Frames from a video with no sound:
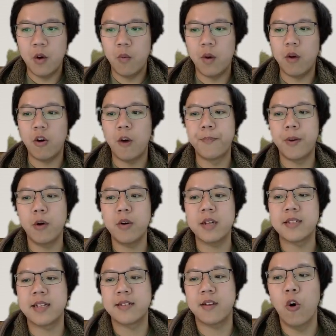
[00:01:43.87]
Well,
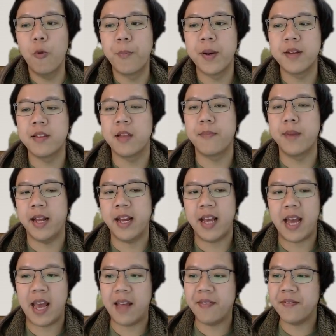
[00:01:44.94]
opponent has opened the
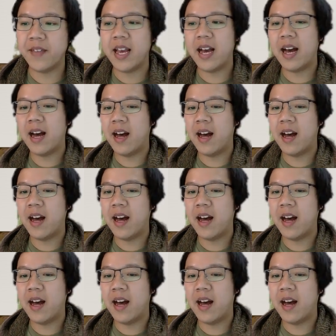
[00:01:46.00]
bidding and the